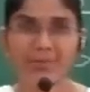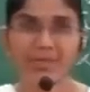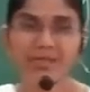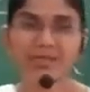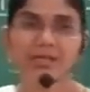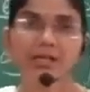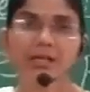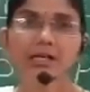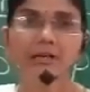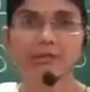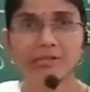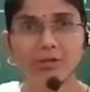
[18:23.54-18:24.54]
means
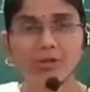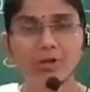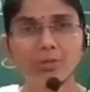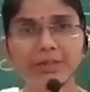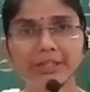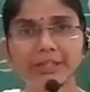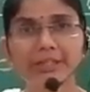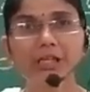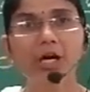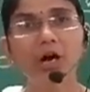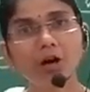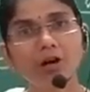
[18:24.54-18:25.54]
a
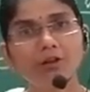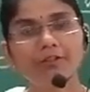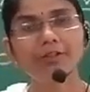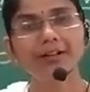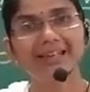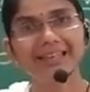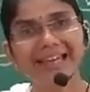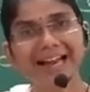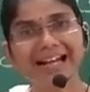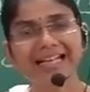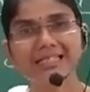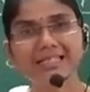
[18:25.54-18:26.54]
solubility of
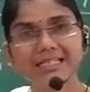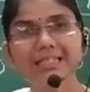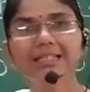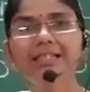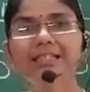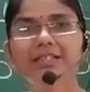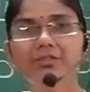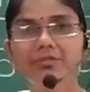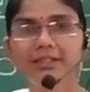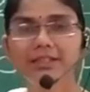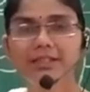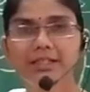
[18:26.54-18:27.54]
gas in a
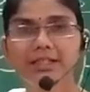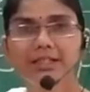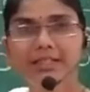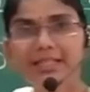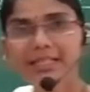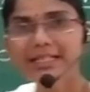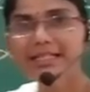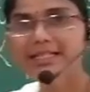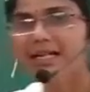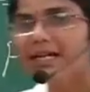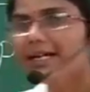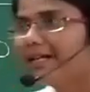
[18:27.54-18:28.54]
liquid
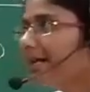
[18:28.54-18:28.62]
is